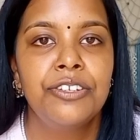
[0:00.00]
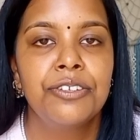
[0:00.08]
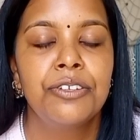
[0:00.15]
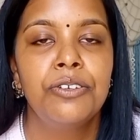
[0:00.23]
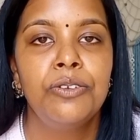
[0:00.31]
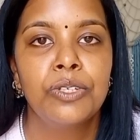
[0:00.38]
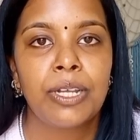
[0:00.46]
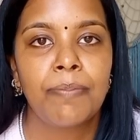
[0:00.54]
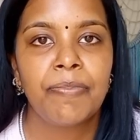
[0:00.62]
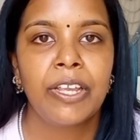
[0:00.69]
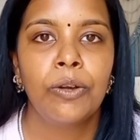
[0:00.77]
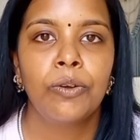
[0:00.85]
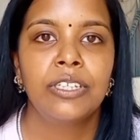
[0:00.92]
to something
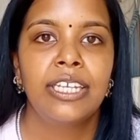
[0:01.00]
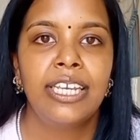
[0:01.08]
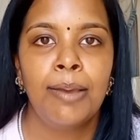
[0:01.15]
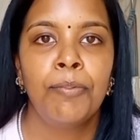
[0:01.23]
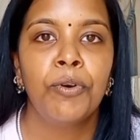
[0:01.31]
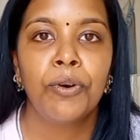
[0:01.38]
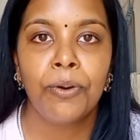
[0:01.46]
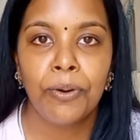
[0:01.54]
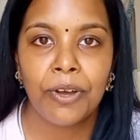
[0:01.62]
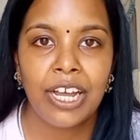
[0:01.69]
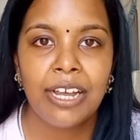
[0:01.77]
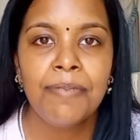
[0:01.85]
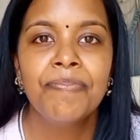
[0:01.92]
called the Yebo
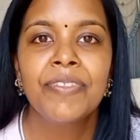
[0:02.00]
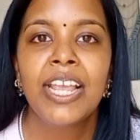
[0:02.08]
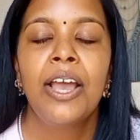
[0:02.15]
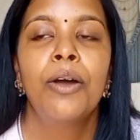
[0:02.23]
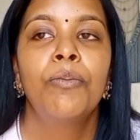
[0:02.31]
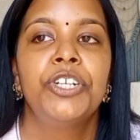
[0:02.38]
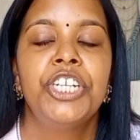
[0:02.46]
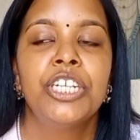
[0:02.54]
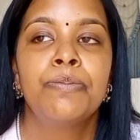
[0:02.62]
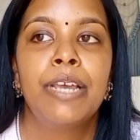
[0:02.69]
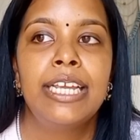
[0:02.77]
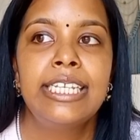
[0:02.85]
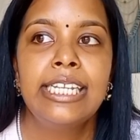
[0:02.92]
Hoha, which is
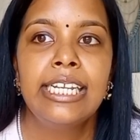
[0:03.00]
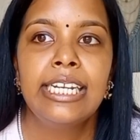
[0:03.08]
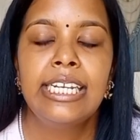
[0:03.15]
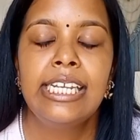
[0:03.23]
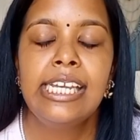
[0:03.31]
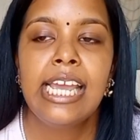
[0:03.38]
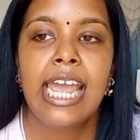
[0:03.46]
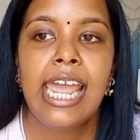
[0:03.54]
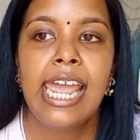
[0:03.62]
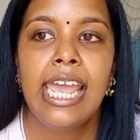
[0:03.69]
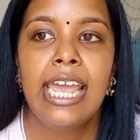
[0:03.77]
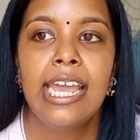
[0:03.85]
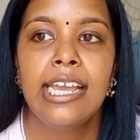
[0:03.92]
basically
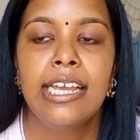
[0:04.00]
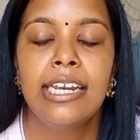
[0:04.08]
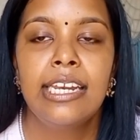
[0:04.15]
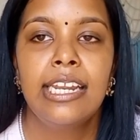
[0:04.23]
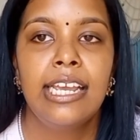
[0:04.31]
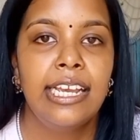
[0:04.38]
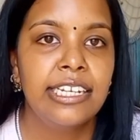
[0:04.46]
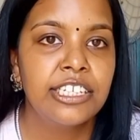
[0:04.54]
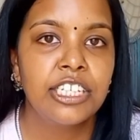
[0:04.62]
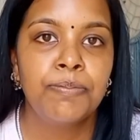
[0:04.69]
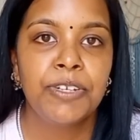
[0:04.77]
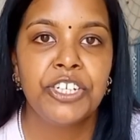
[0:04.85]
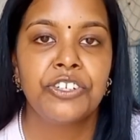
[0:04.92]
an
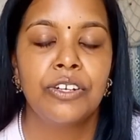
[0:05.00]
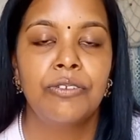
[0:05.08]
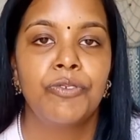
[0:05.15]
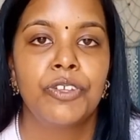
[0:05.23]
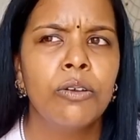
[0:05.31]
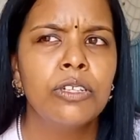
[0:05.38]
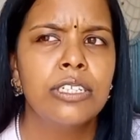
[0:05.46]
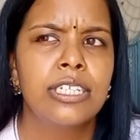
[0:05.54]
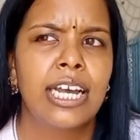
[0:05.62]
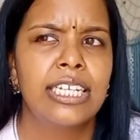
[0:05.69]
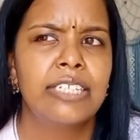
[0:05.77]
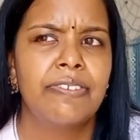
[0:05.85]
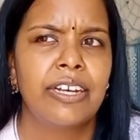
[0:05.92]
exhibition for the whole
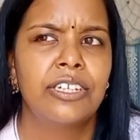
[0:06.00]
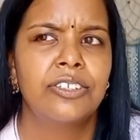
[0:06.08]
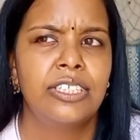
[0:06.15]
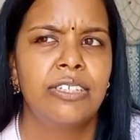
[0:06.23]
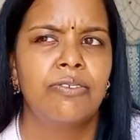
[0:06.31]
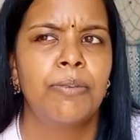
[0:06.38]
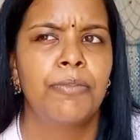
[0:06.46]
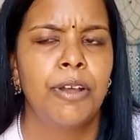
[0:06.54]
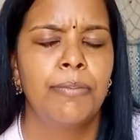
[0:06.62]
science faculty, if I'm not